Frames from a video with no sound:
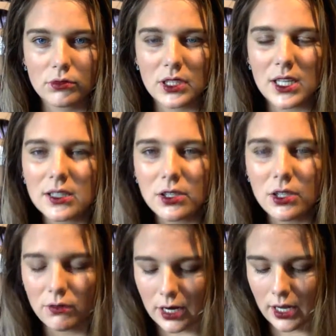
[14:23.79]
See, it's
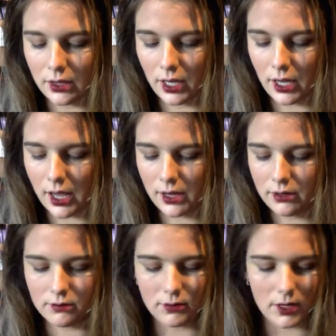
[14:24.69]
too red. Like, I
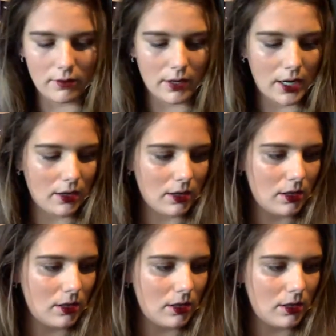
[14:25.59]
don't want red.